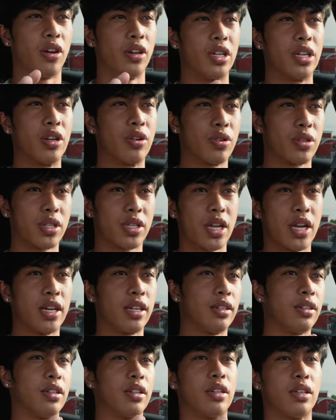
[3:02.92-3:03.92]
on the
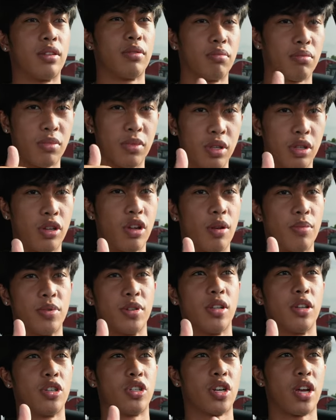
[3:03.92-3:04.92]
interstate,
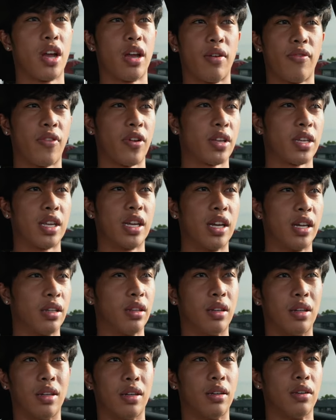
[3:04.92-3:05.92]
dubs in the chat. If I
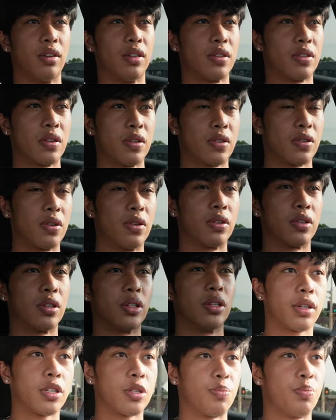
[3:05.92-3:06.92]
can't, then it's all
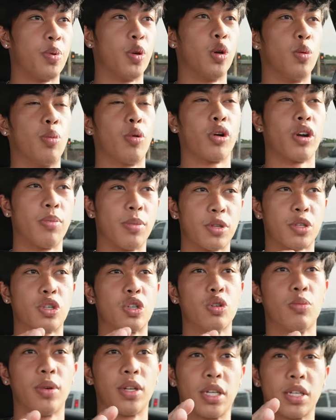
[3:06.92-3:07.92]
good. Because billboard, I'm
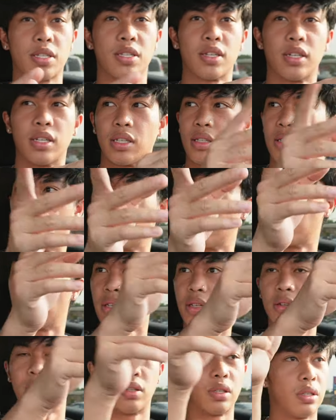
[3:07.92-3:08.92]
assuming it's like
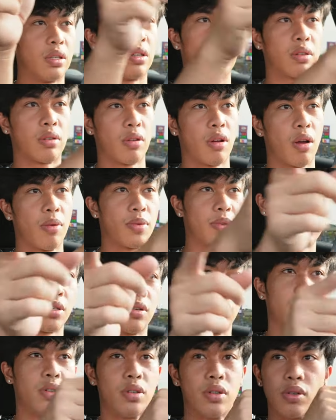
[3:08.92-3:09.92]

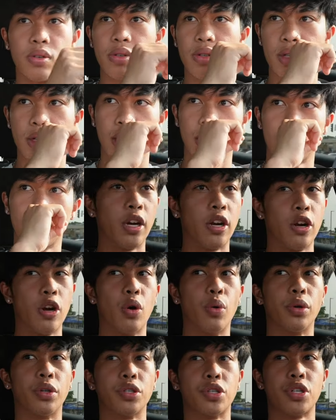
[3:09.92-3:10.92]
obviously on the interstate. And
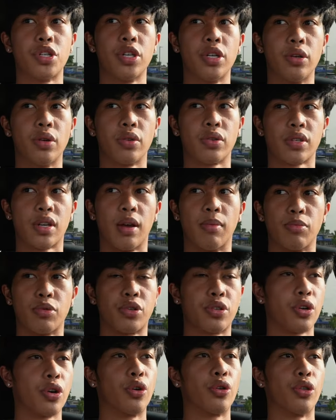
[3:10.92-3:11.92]
knowing Shields, I'm
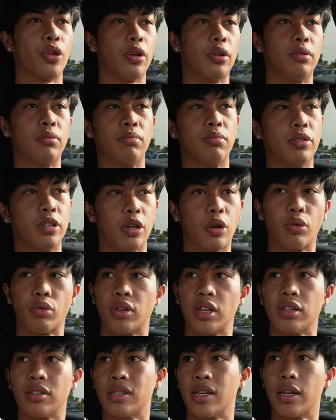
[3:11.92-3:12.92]
sure that, you know,
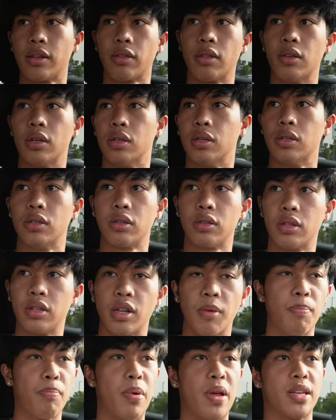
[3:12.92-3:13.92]
they'd get the
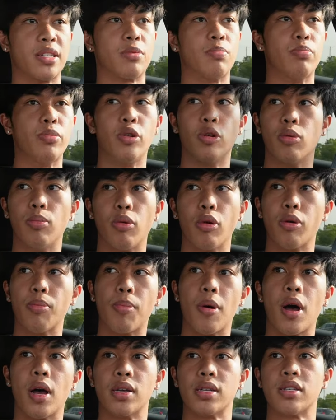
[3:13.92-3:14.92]
best billboard
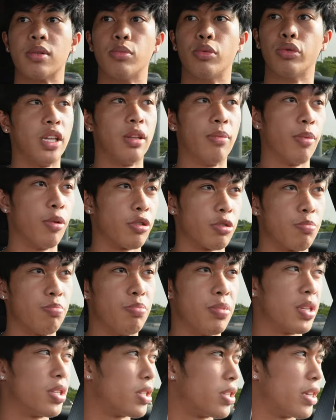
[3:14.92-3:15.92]
possible in the most
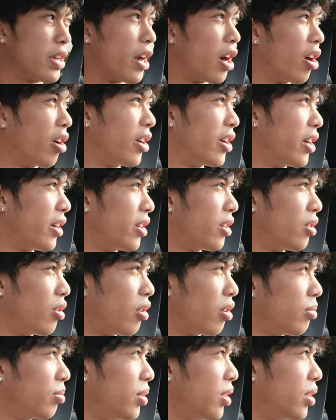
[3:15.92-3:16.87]
busy area, you know what I